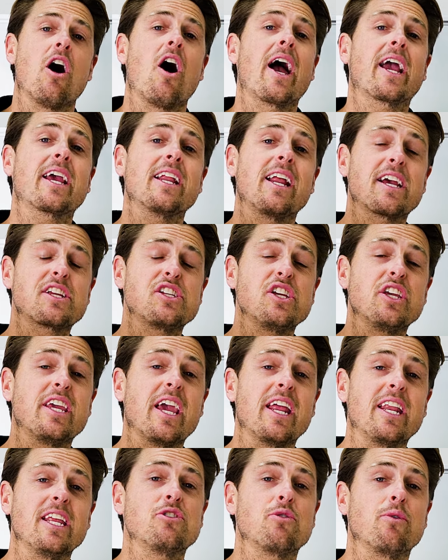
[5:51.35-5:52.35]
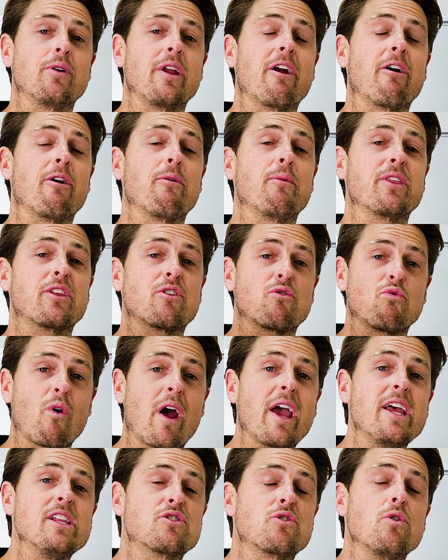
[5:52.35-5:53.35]
I could actually get into an area with
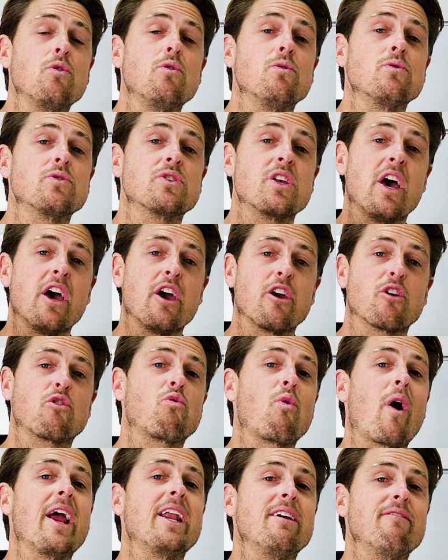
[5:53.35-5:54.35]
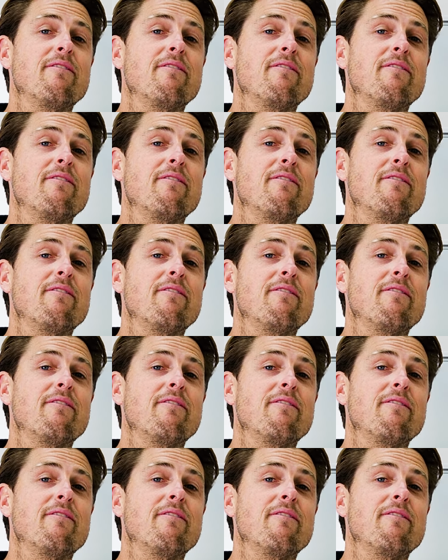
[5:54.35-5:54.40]
great schools, great